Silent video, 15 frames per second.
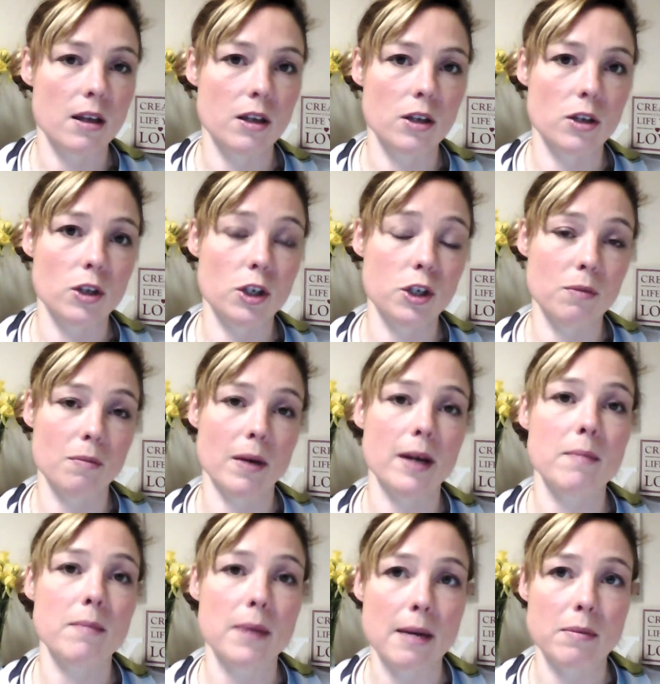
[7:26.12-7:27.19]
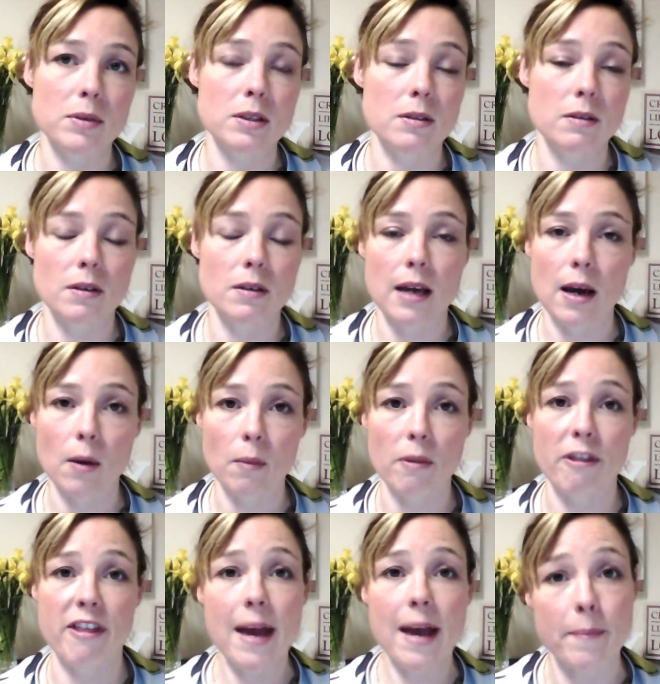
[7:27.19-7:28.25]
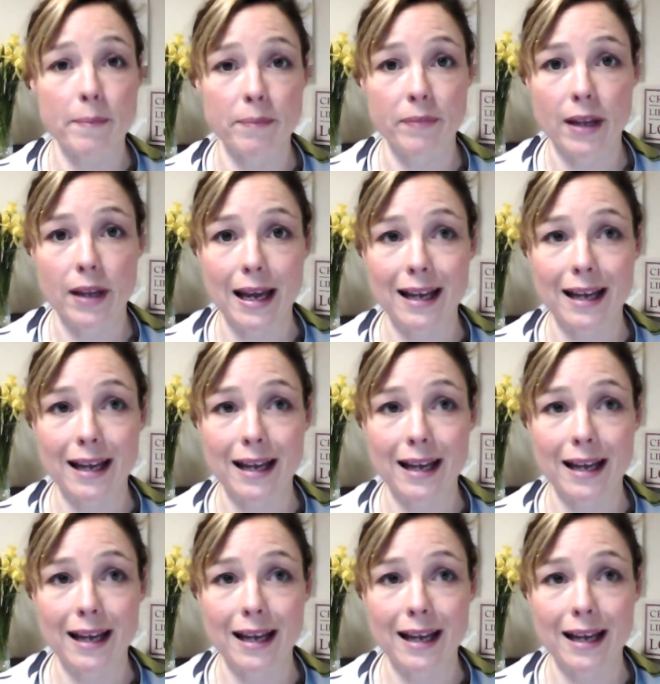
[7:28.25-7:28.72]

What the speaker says: you might be able to help them